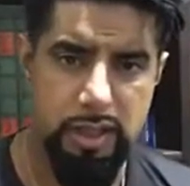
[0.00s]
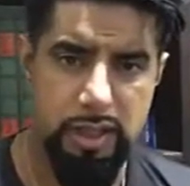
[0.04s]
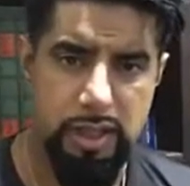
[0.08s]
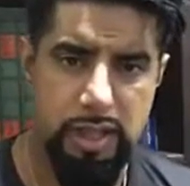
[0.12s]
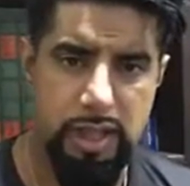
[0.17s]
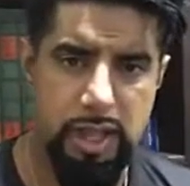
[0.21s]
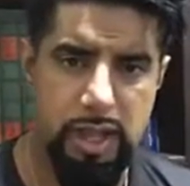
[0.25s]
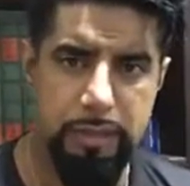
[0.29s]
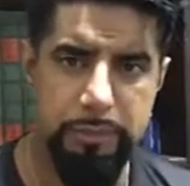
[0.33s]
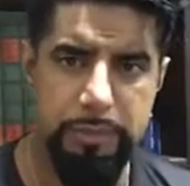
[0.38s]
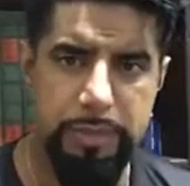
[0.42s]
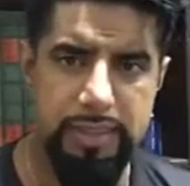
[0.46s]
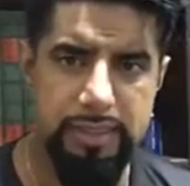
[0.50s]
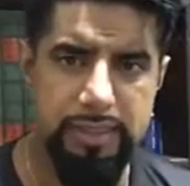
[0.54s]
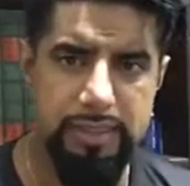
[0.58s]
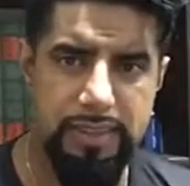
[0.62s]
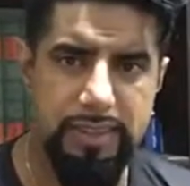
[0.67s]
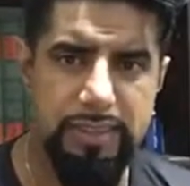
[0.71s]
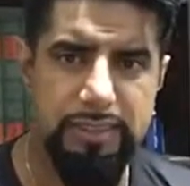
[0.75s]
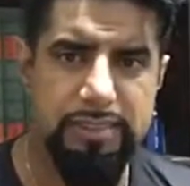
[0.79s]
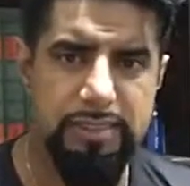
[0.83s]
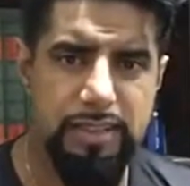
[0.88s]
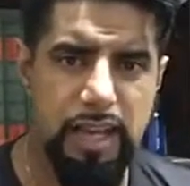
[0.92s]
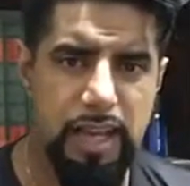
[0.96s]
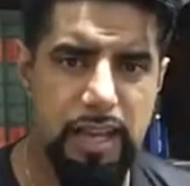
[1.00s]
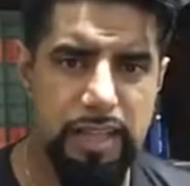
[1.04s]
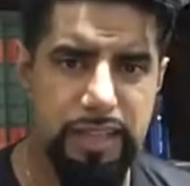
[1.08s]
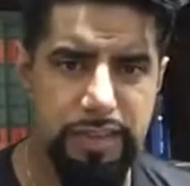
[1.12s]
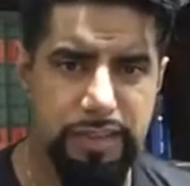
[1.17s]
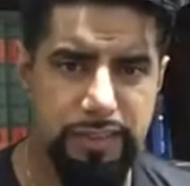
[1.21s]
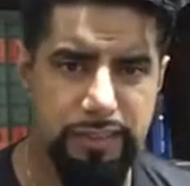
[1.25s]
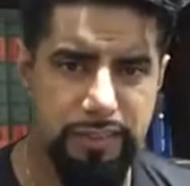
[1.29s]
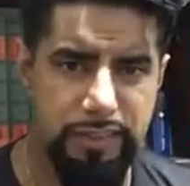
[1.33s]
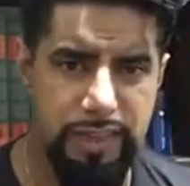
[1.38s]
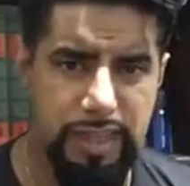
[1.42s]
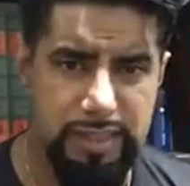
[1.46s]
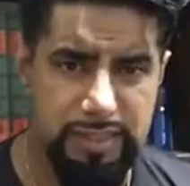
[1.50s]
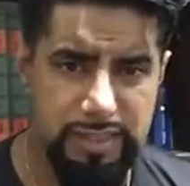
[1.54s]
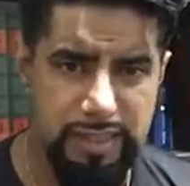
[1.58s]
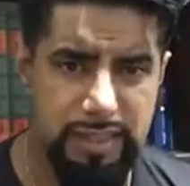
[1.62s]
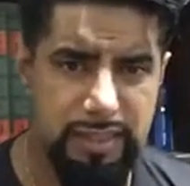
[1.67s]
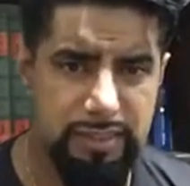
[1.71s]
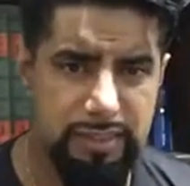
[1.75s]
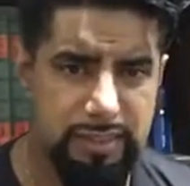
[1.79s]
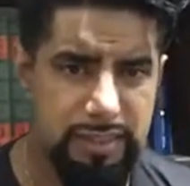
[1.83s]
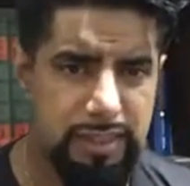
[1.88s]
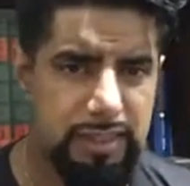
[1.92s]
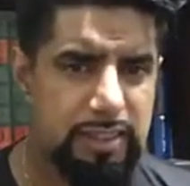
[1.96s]
I mean, this kind of
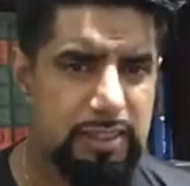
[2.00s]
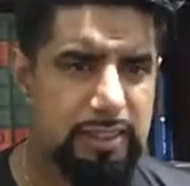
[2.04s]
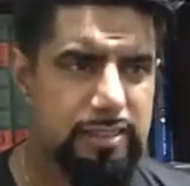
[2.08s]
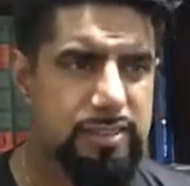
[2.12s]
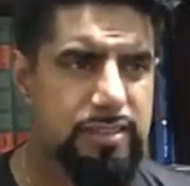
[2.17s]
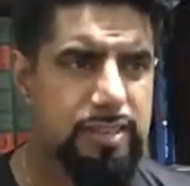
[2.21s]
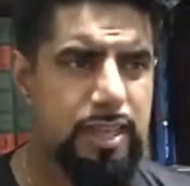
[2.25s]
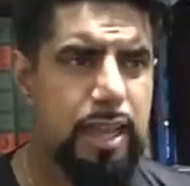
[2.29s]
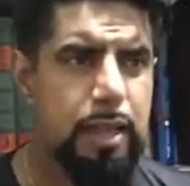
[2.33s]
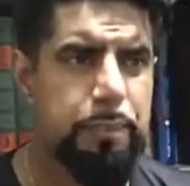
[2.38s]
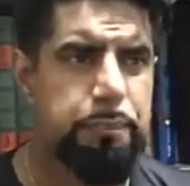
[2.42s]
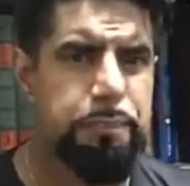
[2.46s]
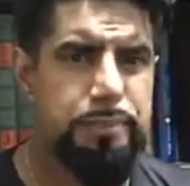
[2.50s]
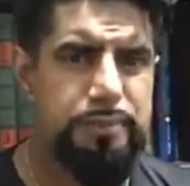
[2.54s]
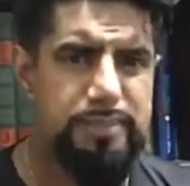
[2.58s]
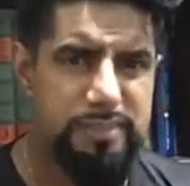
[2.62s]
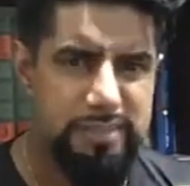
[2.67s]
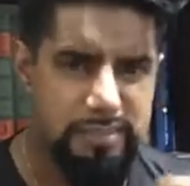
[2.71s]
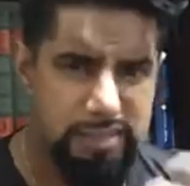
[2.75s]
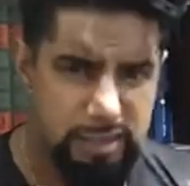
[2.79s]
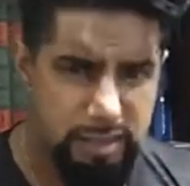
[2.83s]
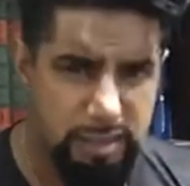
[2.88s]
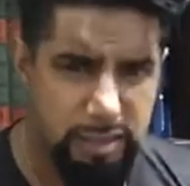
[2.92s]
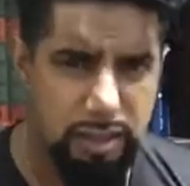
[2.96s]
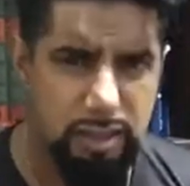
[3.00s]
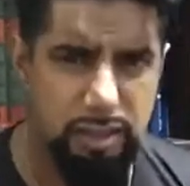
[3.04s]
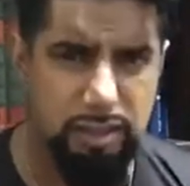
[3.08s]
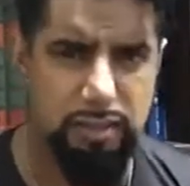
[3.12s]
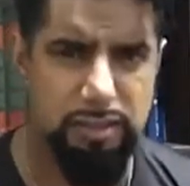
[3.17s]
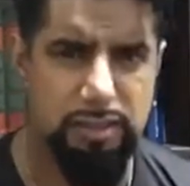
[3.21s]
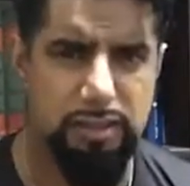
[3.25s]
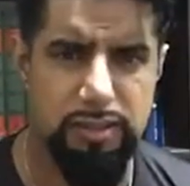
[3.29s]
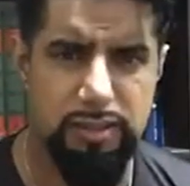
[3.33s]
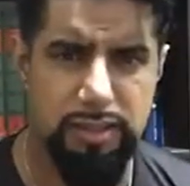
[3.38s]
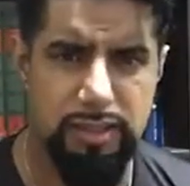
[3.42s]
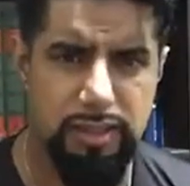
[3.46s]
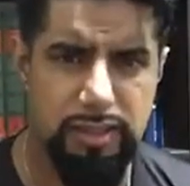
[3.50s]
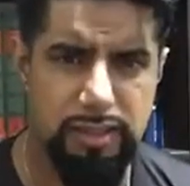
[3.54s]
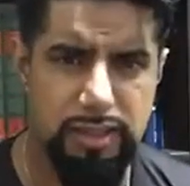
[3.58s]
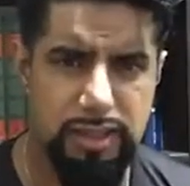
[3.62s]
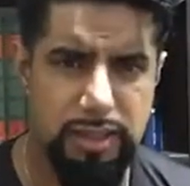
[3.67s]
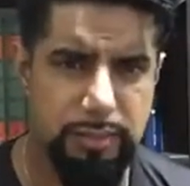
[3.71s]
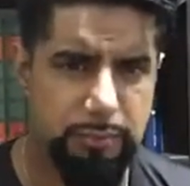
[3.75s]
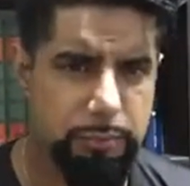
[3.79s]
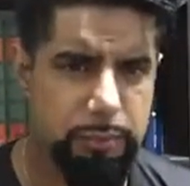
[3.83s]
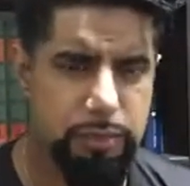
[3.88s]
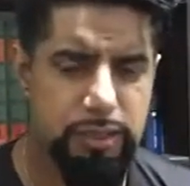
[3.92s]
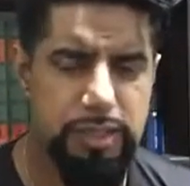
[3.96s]
hadith is absurd
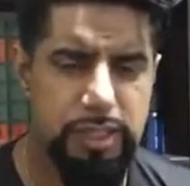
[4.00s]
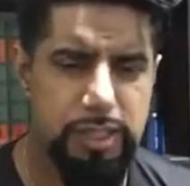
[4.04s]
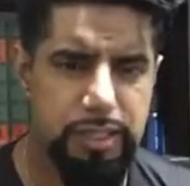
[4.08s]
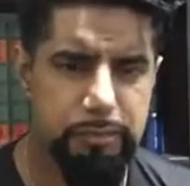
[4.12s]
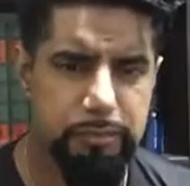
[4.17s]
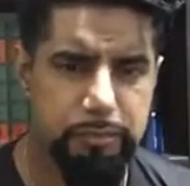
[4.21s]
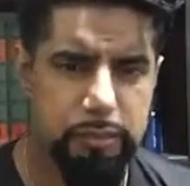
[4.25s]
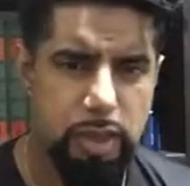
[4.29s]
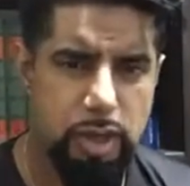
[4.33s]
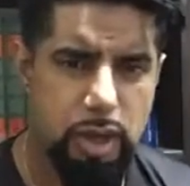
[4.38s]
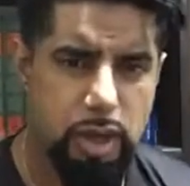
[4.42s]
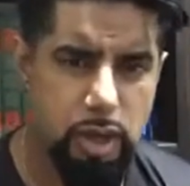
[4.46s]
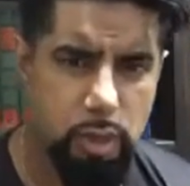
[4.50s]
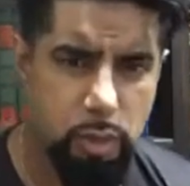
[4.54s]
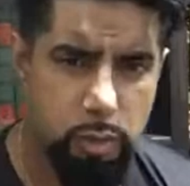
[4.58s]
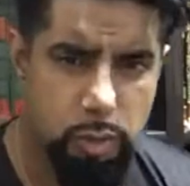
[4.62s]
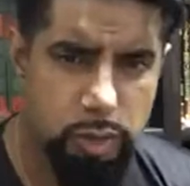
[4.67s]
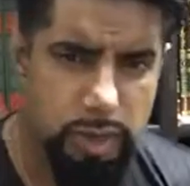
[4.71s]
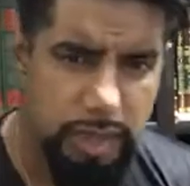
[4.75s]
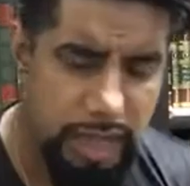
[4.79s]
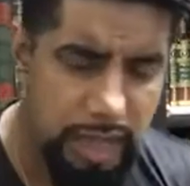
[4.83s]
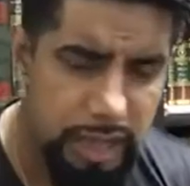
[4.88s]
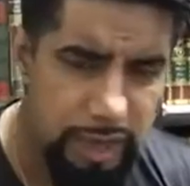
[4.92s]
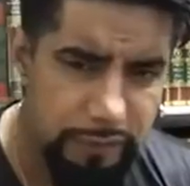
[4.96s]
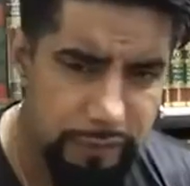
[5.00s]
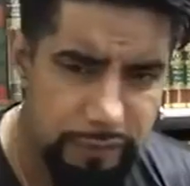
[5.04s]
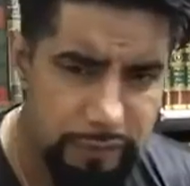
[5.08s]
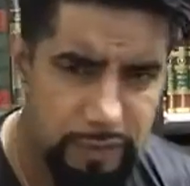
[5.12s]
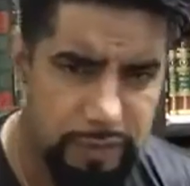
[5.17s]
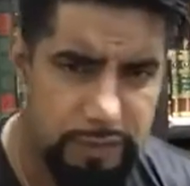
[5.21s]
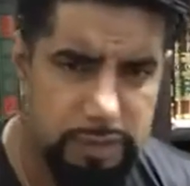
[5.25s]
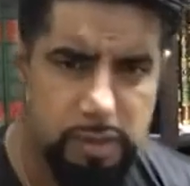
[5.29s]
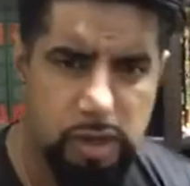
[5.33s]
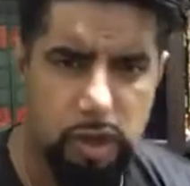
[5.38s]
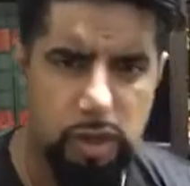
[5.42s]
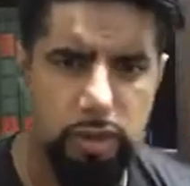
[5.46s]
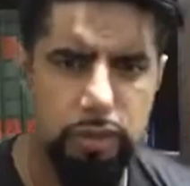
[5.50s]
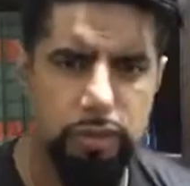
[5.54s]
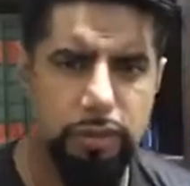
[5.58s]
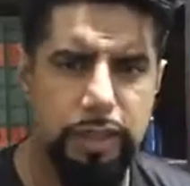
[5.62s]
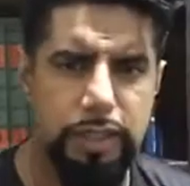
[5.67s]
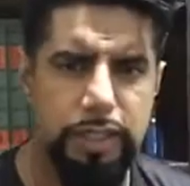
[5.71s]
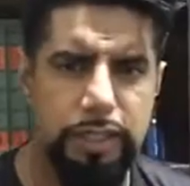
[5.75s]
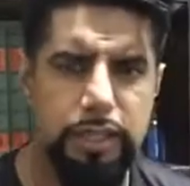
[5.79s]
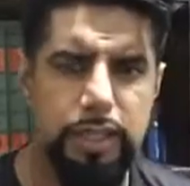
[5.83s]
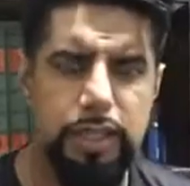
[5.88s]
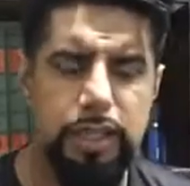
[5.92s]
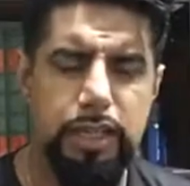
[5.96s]
that Muslims would ever
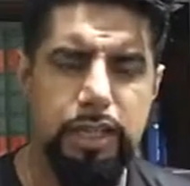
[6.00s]
tolerate